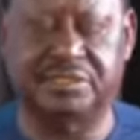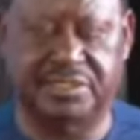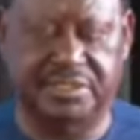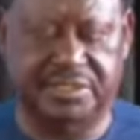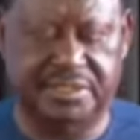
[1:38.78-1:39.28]

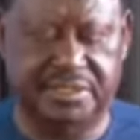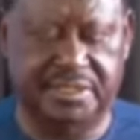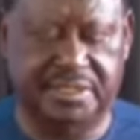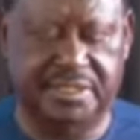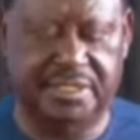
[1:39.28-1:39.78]
Excellencies,
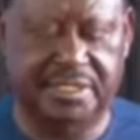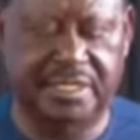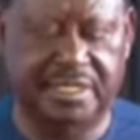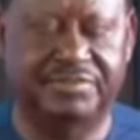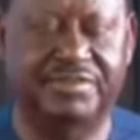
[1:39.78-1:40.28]

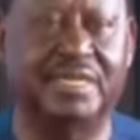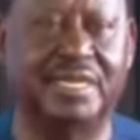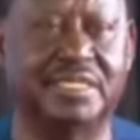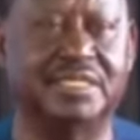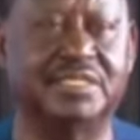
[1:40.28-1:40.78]
if
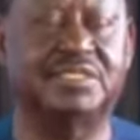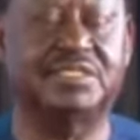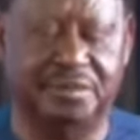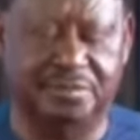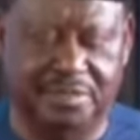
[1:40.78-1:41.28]
elected
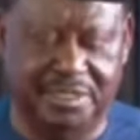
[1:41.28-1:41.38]
chairman,